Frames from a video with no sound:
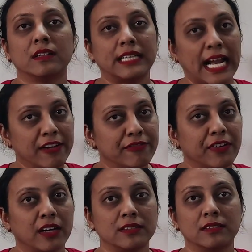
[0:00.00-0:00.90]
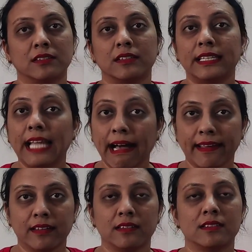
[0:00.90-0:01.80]
grandfather,
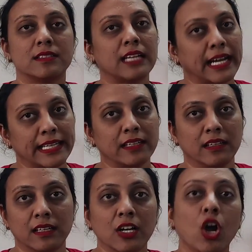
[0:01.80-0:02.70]
lion, tiger.